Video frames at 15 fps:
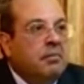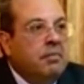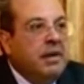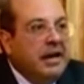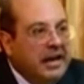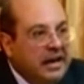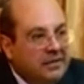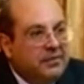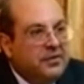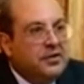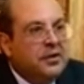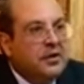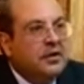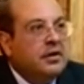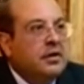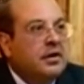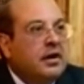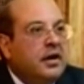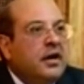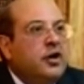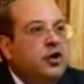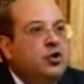believes
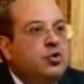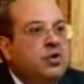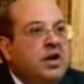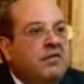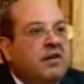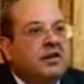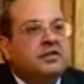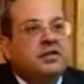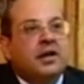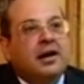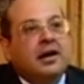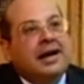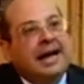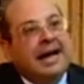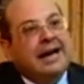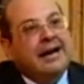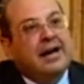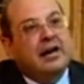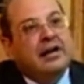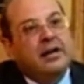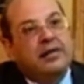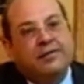in universal
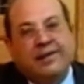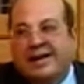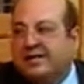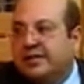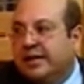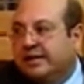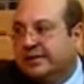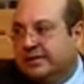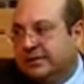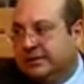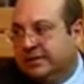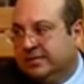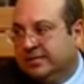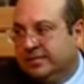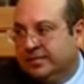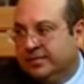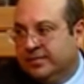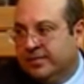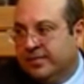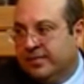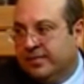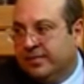adult franchise,
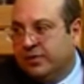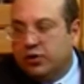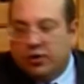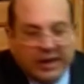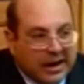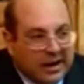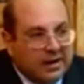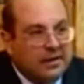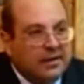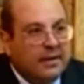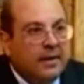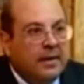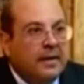so that